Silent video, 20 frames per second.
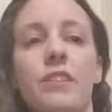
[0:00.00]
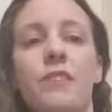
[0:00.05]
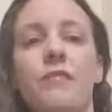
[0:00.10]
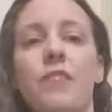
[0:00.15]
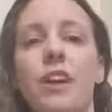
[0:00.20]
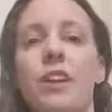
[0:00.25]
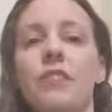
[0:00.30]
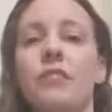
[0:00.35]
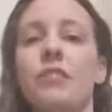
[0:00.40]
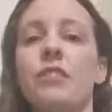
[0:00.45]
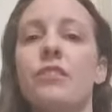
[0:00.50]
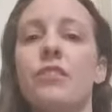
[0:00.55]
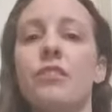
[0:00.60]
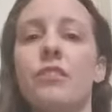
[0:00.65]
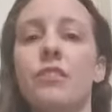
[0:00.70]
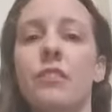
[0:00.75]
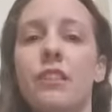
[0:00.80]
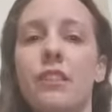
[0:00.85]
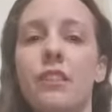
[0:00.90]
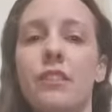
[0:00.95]
the virus has
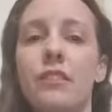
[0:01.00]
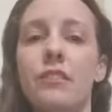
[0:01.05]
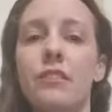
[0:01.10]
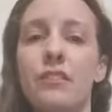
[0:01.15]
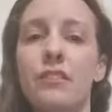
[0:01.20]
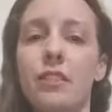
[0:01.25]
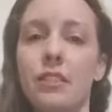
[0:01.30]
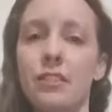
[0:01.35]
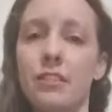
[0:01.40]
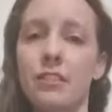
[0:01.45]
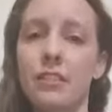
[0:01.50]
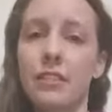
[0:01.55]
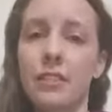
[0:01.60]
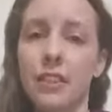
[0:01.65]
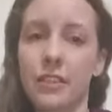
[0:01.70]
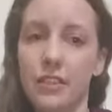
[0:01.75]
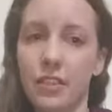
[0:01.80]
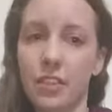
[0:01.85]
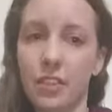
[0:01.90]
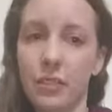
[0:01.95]
circulated
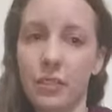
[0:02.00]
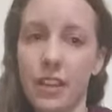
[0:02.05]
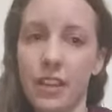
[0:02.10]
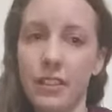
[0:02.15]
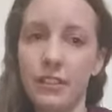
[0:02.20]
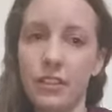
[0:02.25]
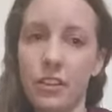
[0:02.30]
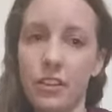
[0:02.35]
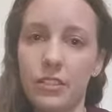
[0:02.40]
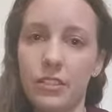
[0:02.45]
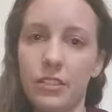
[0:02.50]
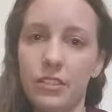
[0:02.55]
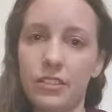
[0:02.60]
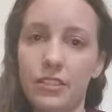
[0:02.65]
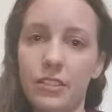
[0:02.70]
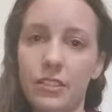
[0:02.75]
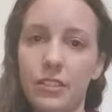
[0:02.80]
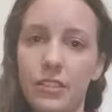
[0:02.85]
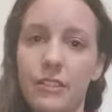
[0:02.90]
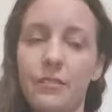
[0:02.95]
seasonally in the U.S., causing
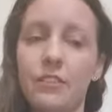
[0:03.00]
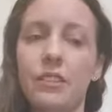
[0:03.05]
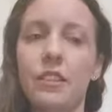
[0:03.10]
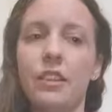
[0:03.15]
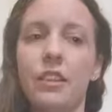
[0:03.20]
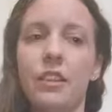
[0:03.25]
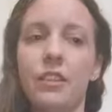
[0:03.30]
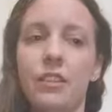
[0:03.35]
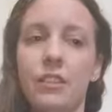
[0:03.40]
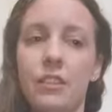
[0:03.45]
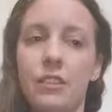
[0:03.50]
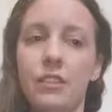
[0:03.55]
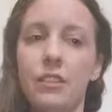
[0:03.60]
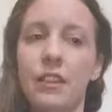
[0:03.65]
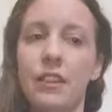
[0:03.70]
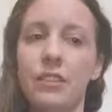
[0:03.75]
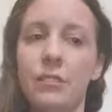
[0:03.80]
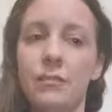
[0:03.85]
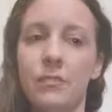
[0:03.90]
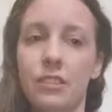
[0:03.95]
significant illness,
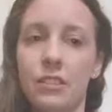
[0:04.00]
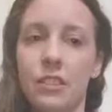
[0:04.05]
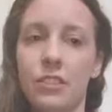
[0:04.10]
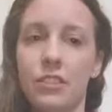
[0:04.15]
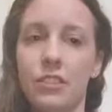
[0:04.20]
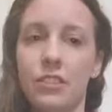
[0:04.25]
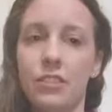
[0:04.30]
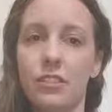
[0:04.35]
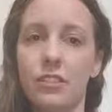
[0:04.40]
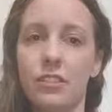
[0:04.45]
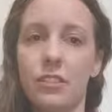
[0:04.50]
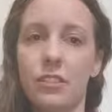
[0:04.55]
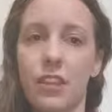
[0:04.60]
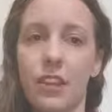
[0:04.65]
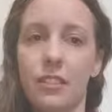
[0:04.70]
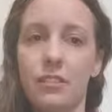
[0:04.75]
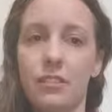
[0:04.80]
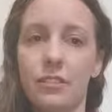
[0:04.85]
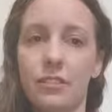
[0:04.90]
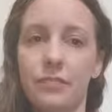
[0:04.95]
hospitalizations, and
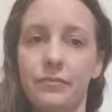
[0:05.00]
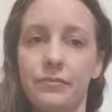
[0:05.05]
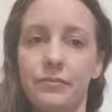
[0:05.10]
deaths.